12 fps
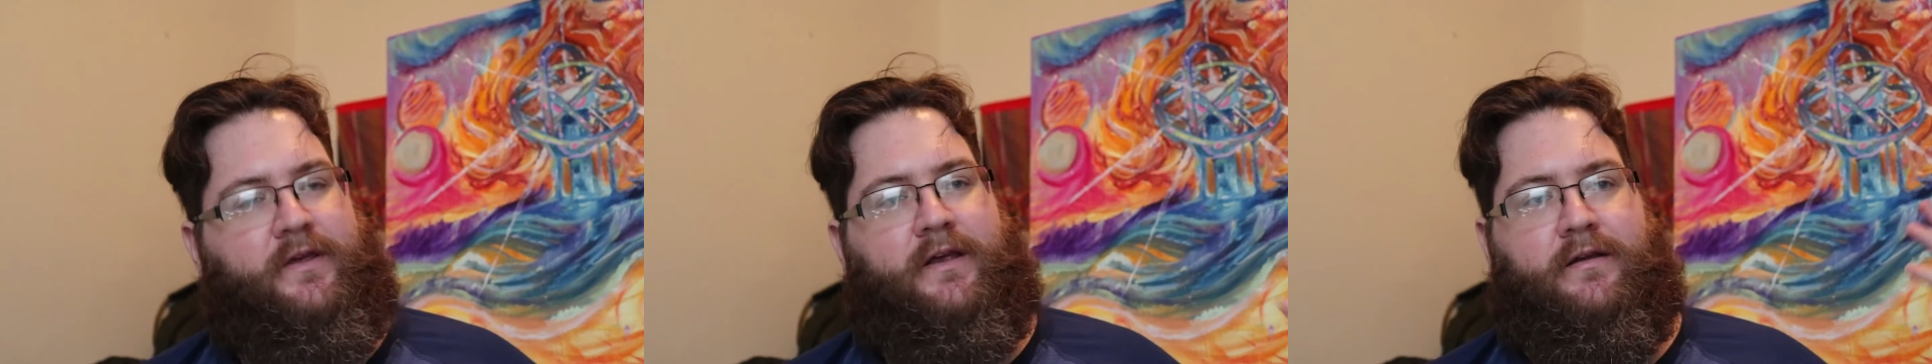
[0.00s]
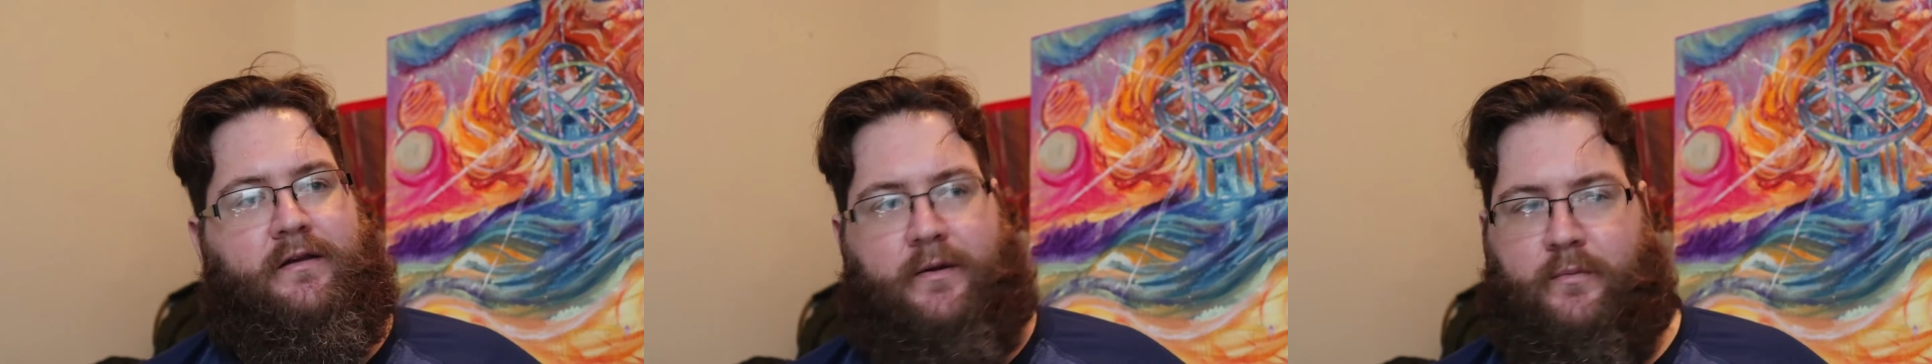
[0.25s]

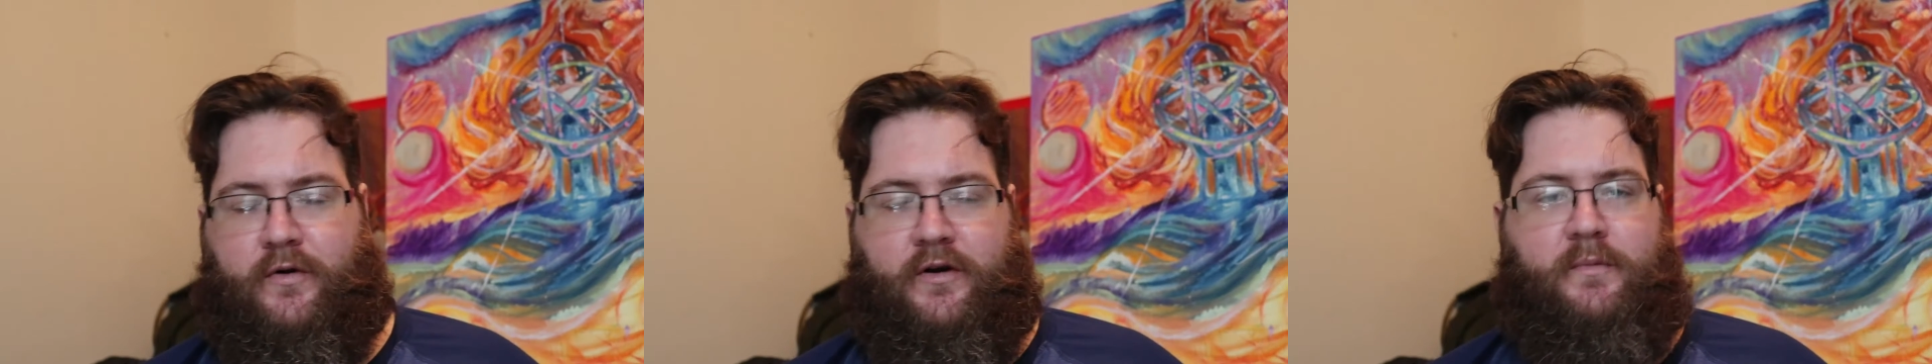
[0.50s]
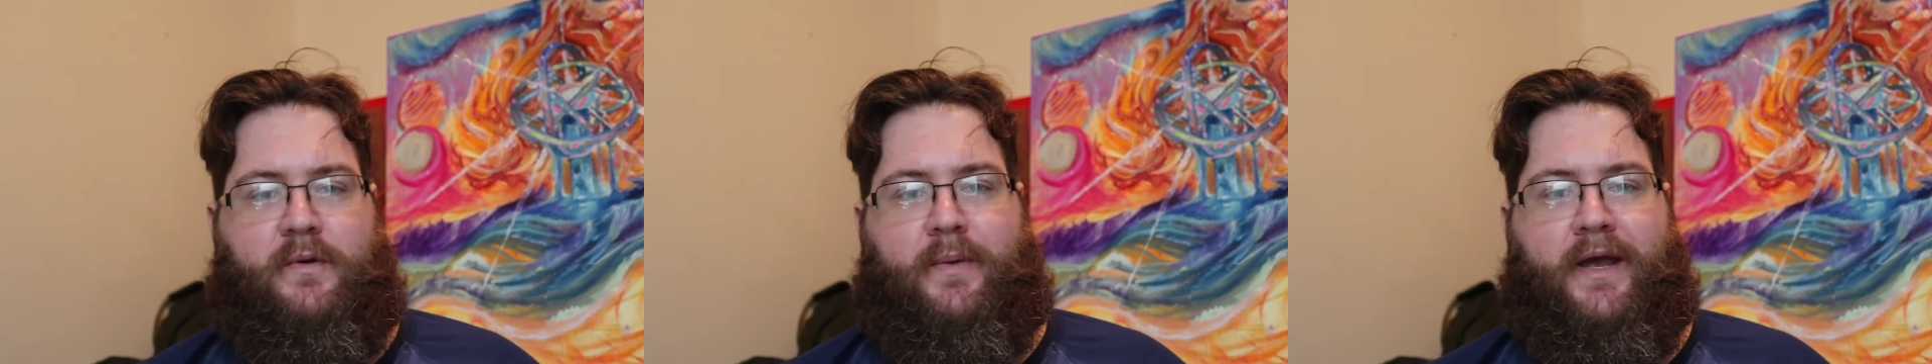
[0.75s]
that I'm going
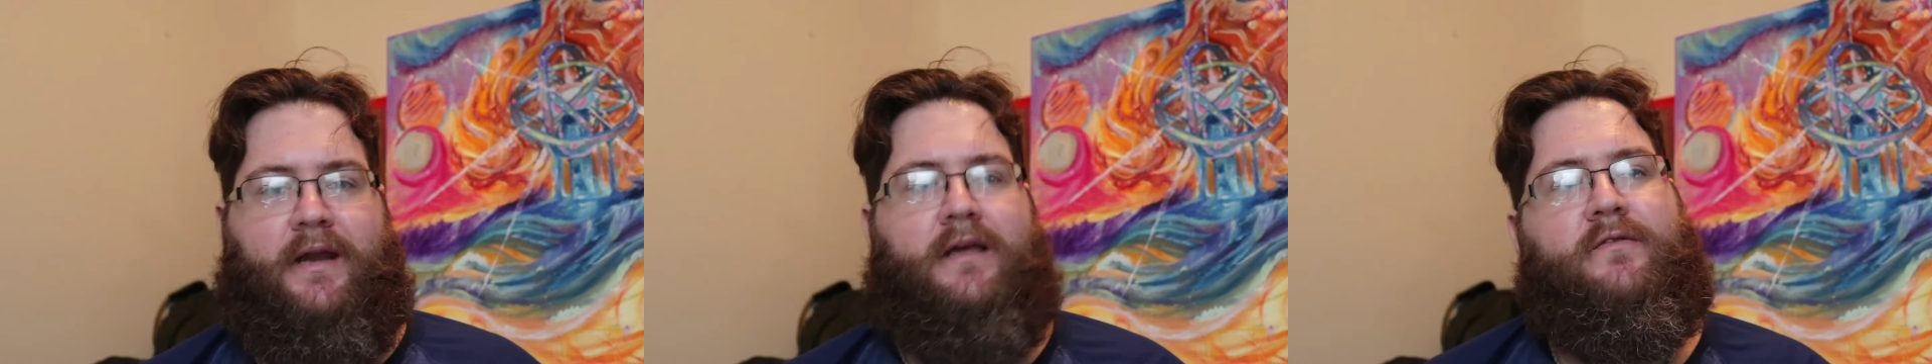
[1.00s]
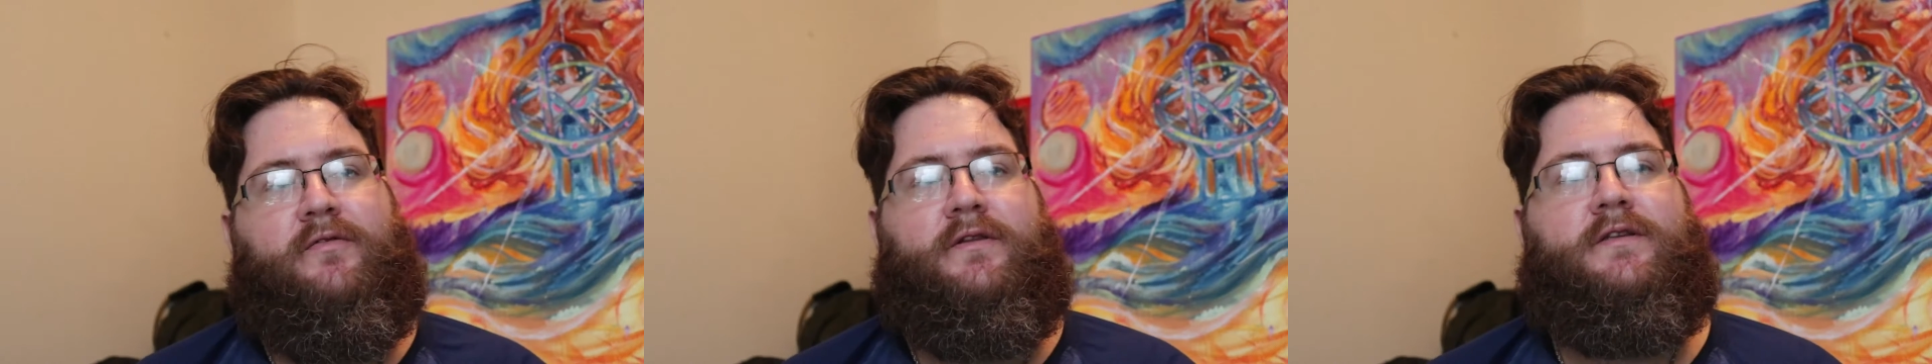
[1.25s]
to be
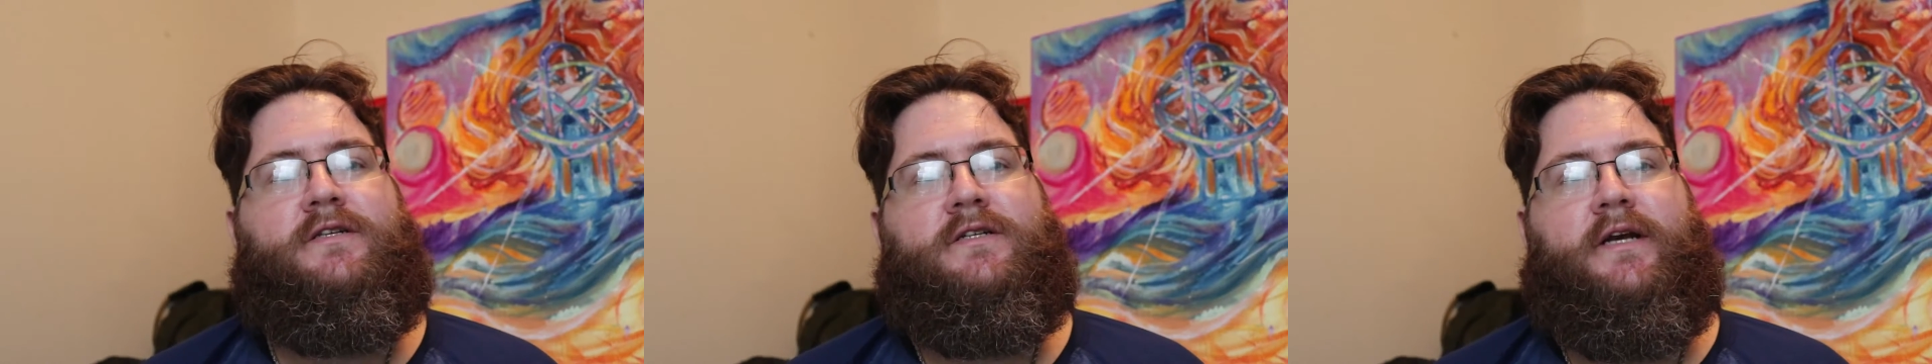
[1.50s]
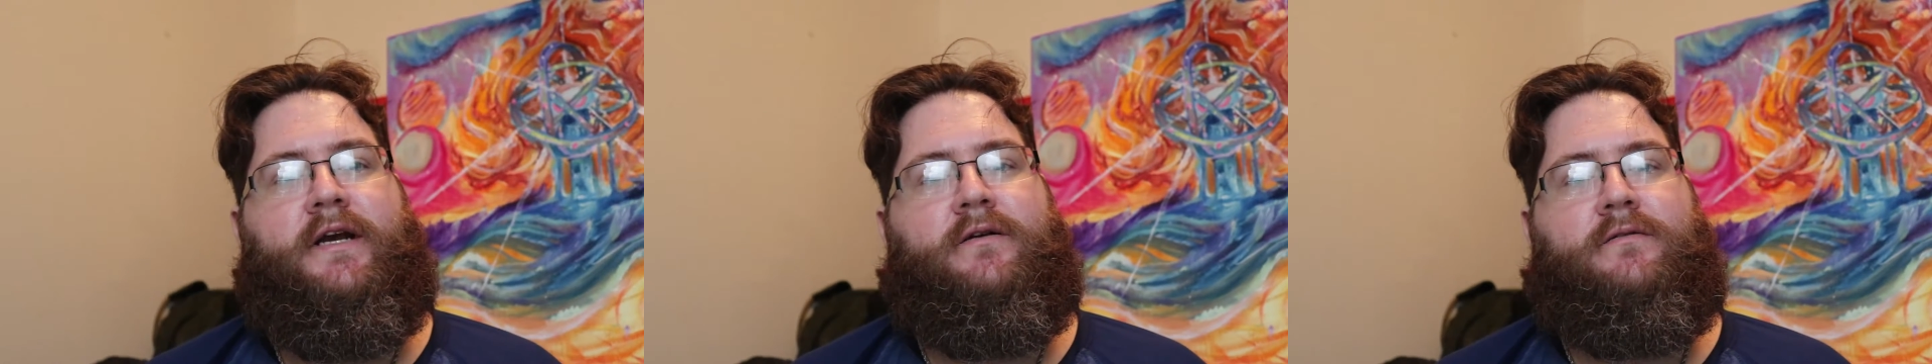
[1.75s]
painting for this
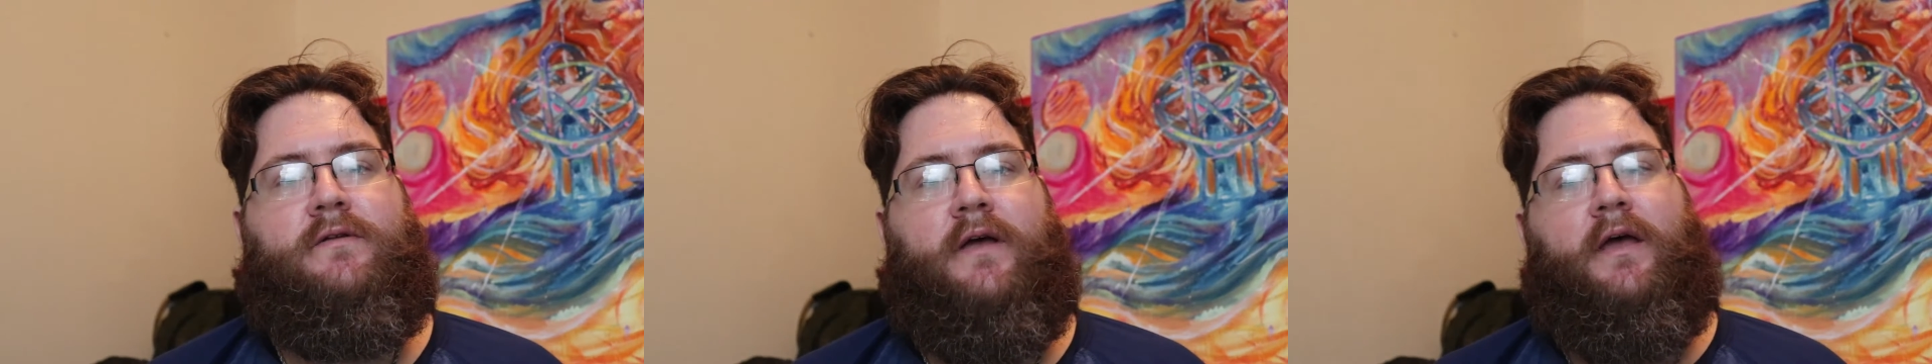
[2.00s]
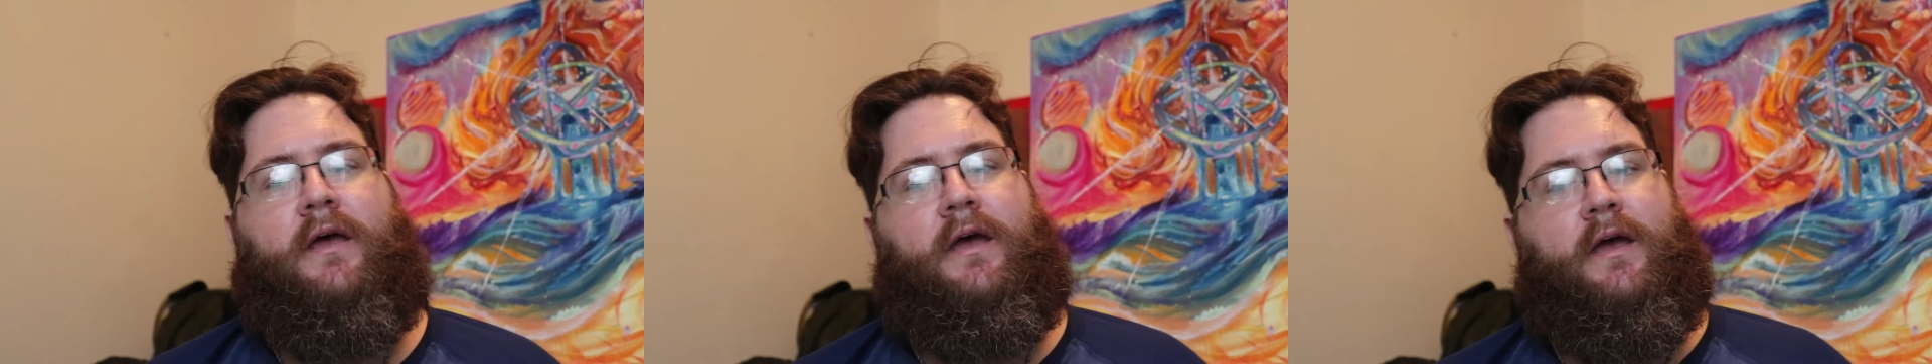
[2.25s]
channel
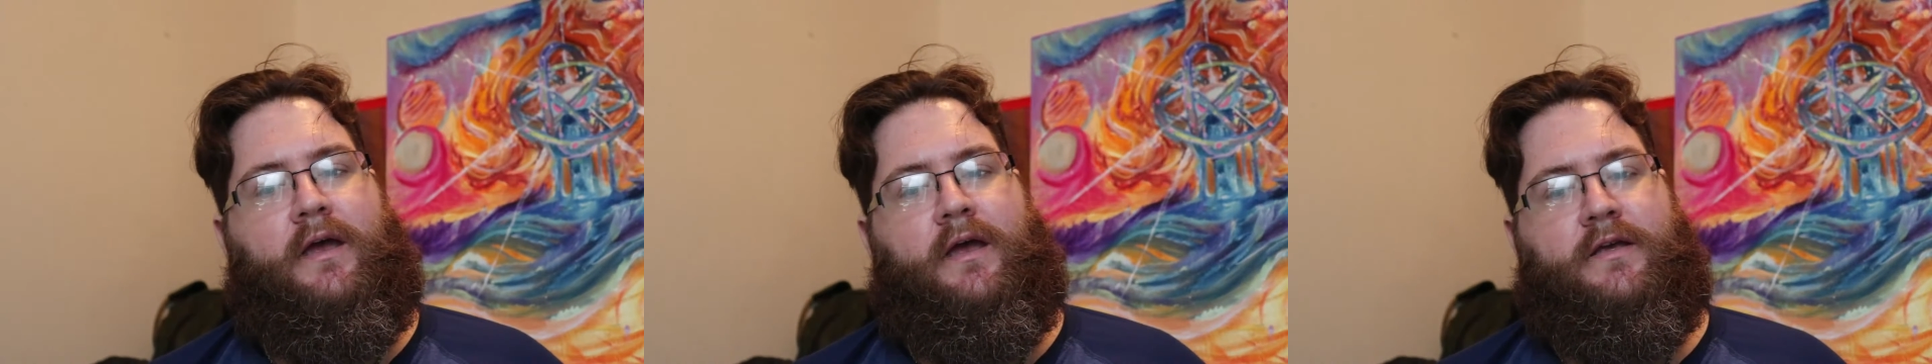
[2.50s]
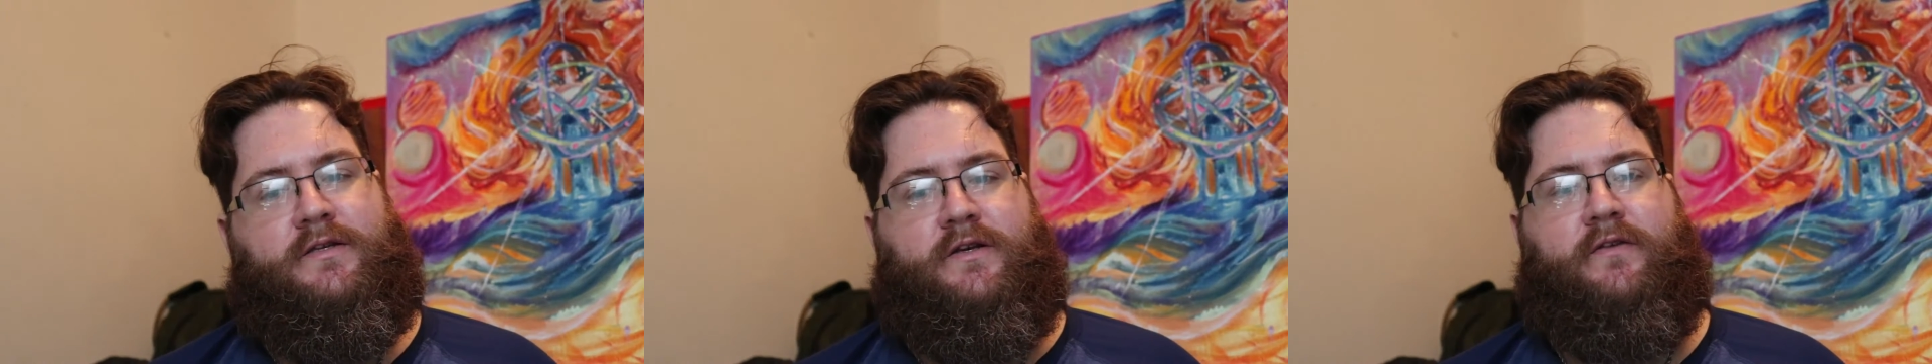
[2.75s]

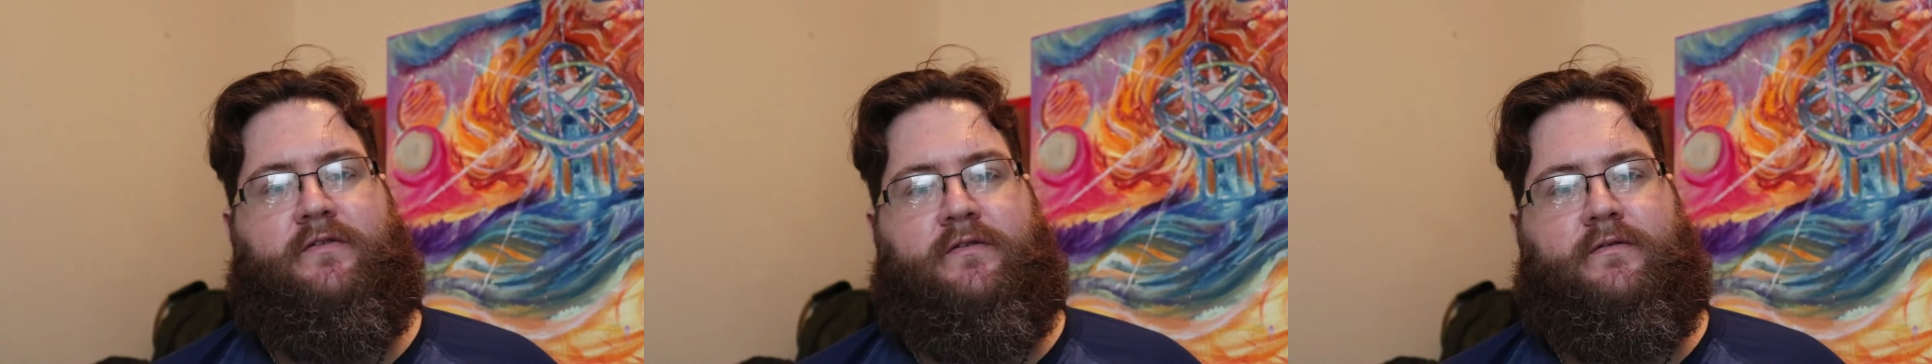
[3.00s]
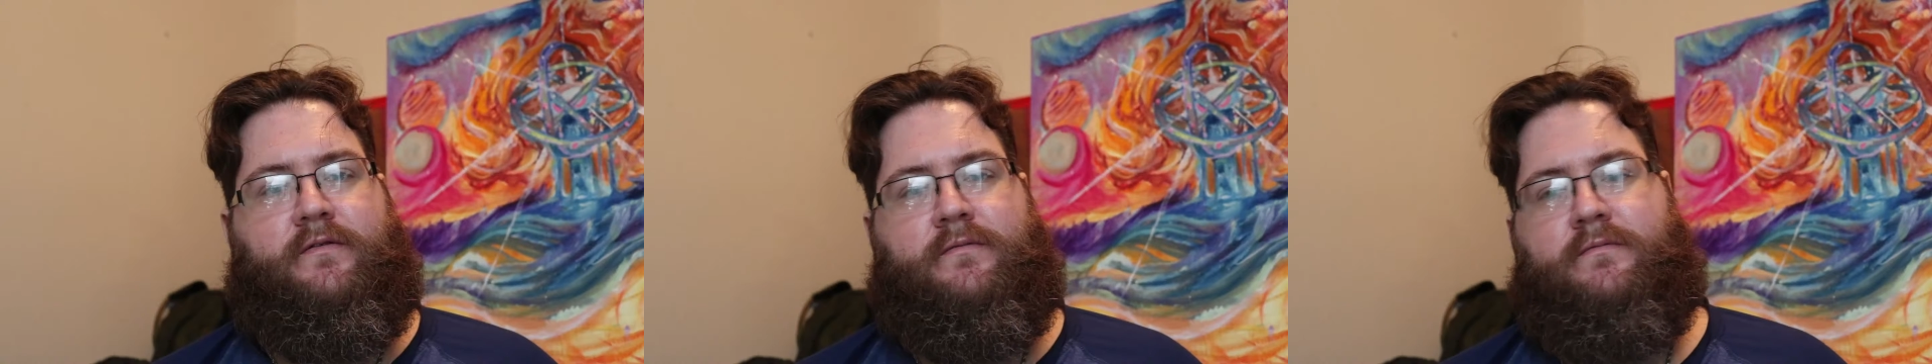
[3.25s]
is
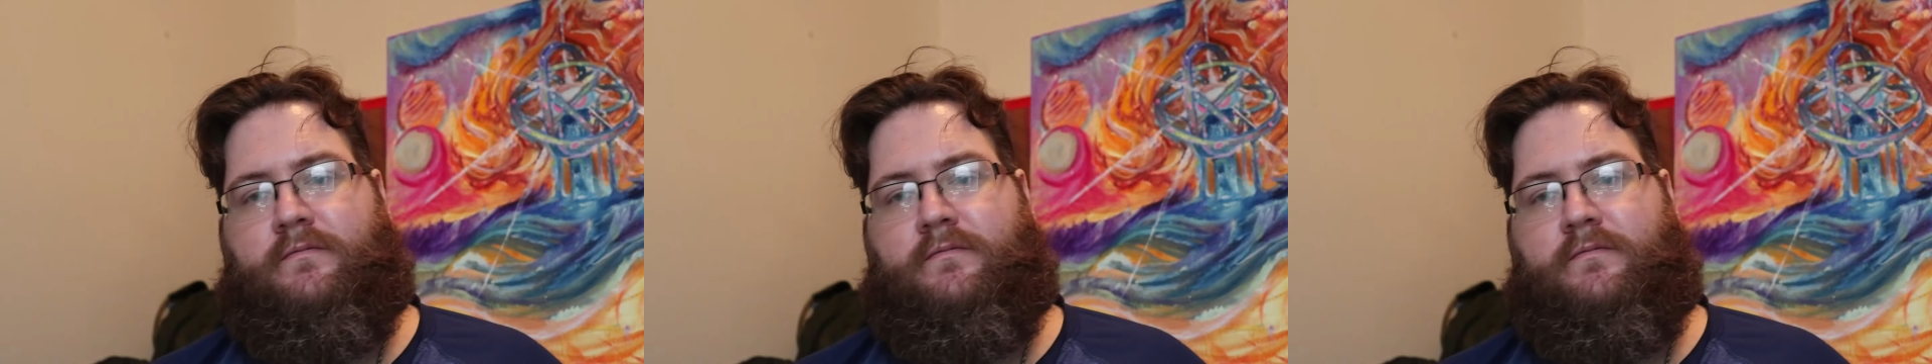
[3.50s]
just